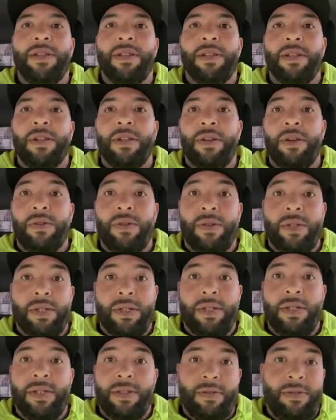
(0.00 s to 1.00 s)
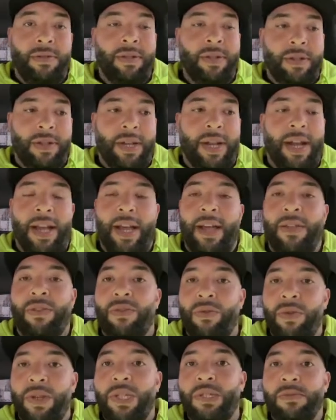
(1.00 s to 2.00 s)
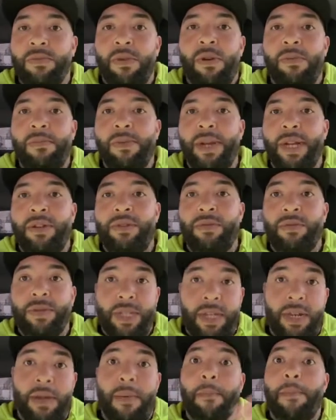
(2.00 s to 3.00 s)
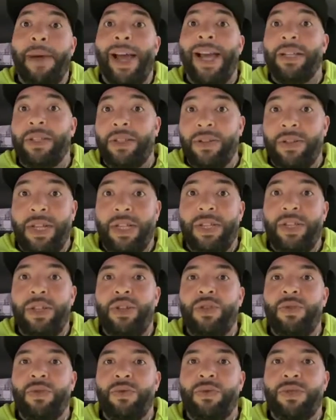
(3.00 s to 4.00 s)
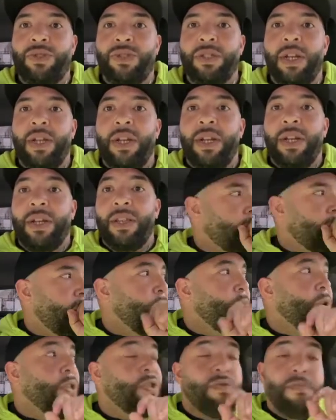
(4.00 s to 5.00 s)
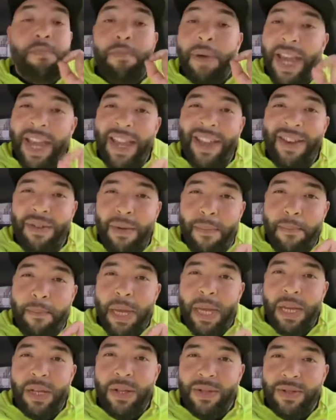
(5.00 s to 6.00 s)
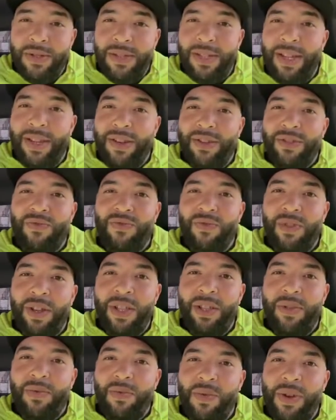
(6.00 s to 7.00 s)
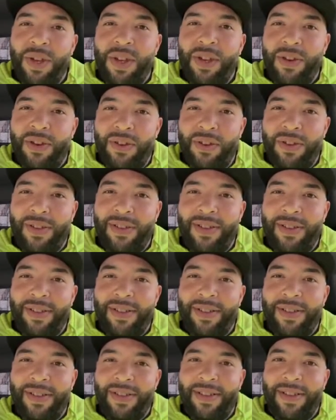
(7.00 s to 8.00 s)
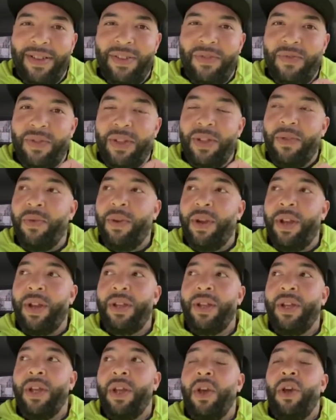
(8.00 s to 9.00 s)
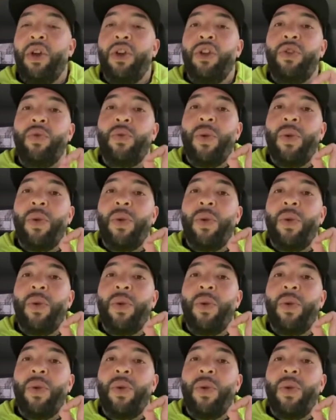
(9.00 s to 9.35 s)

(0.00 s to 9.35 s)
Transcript: and I got 3 small bedrooms and then a master that's huge. When you pay your bills here, it's really weird. It's really weird. You